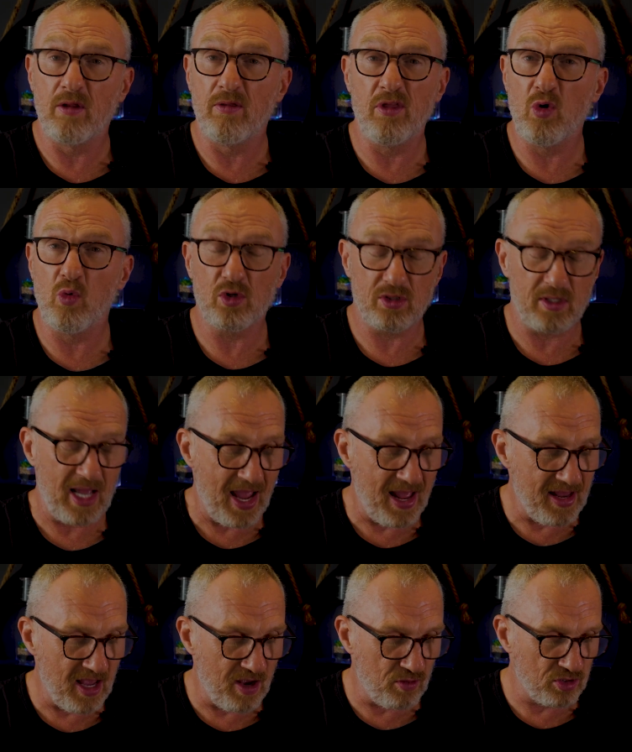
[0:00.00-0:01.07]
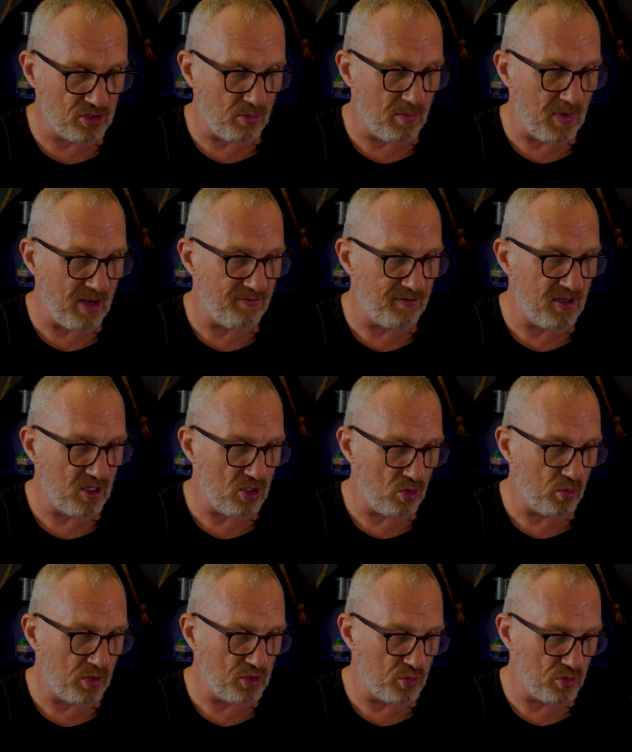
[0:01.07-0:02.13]
there wasn't any errors on my
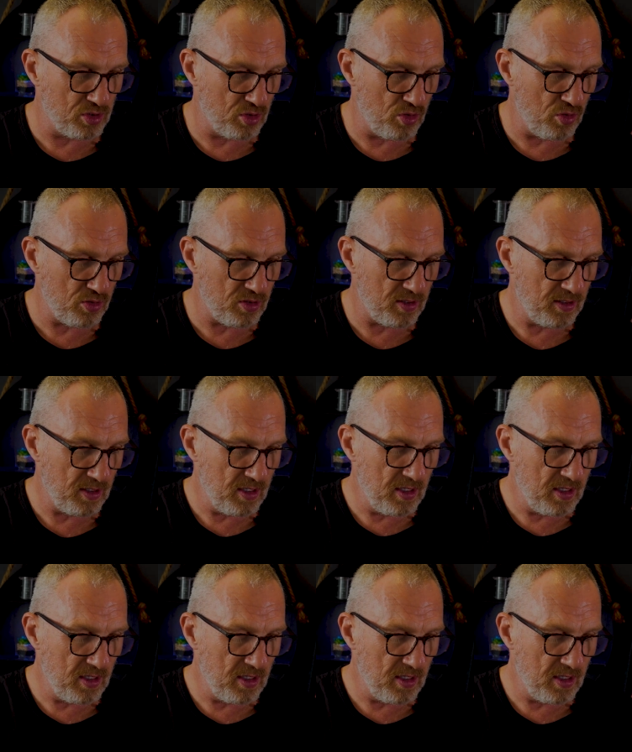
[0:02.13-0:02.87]
vehicle, which was good.